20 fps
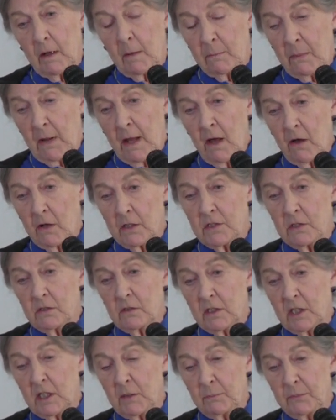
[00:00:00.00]
power to
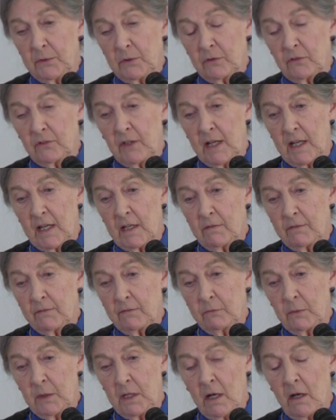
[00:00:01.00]
keep you
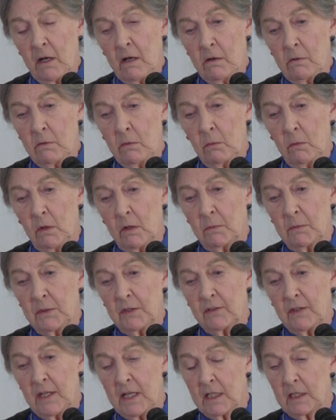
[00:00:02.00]
safe. We are what we
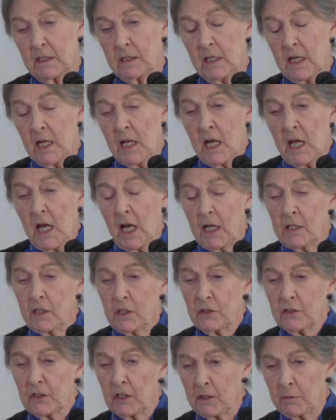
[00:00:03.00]
think. And
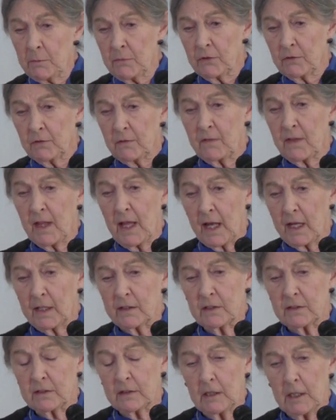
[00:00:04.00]
in terms of
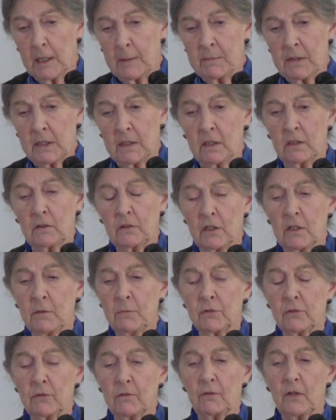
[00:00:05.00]
that, I mean, in
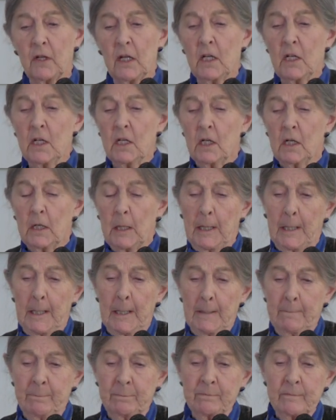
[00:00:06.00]
terms of,
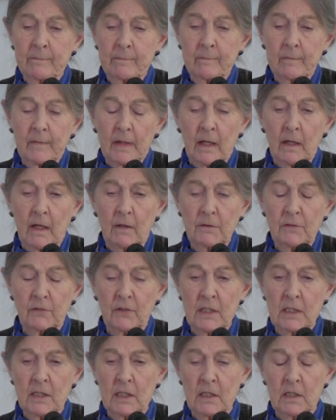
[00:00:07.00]
I was
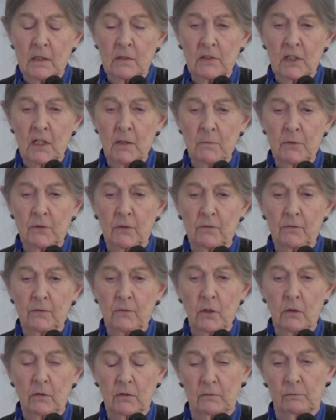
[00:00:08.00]
thinking in terms of
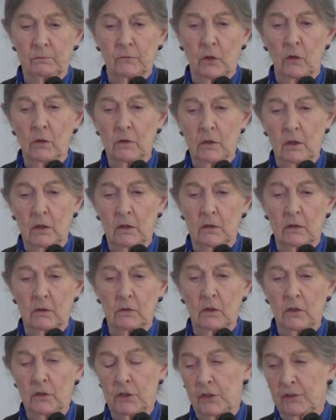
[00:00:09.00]
not
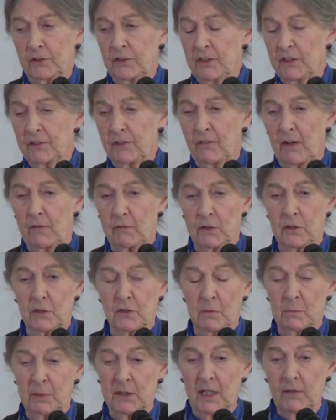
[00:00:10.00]
consciousness of
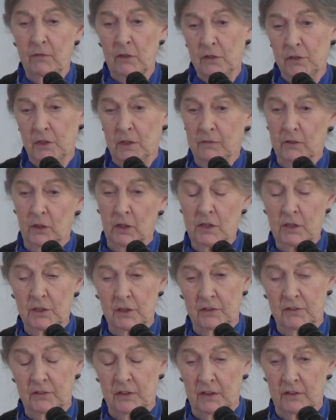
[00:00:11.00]
evolution, but evolution of
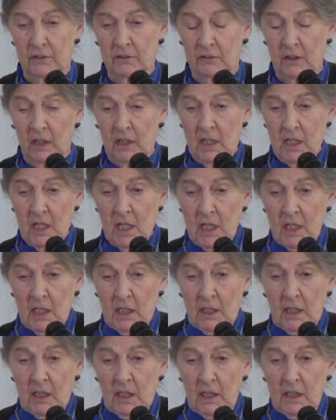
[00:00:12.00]
consciousness,
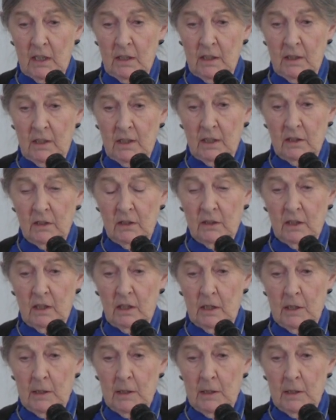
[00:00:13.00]
in that